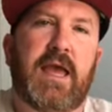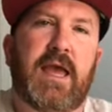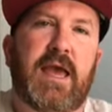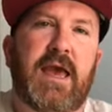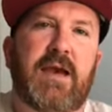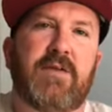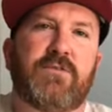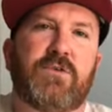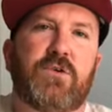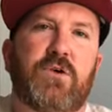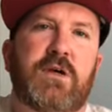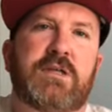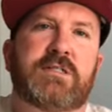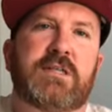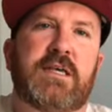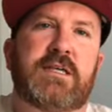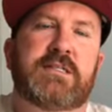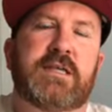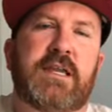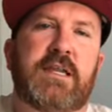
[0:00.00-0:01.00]

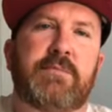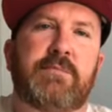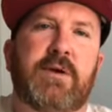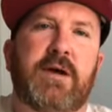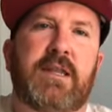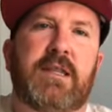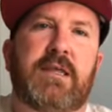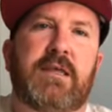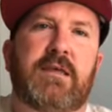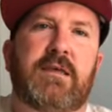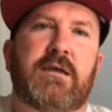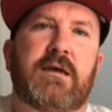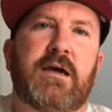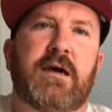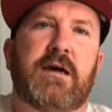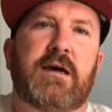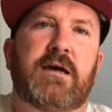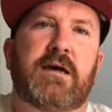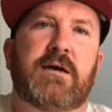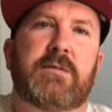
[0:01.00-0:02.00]
Is anybody
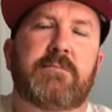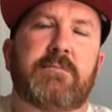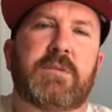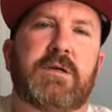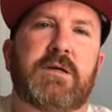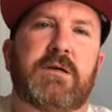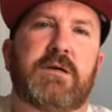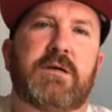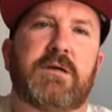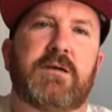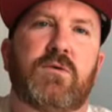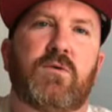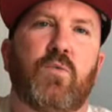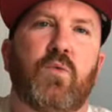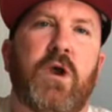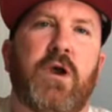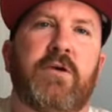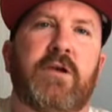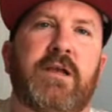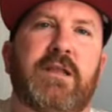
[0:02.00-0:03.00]

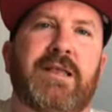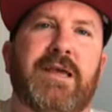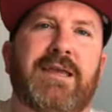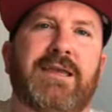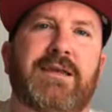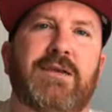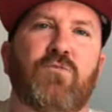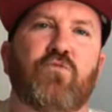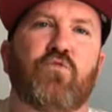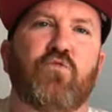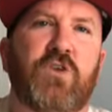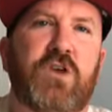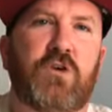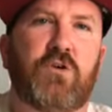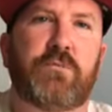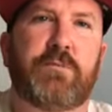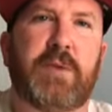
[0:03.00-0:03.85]
wearing like real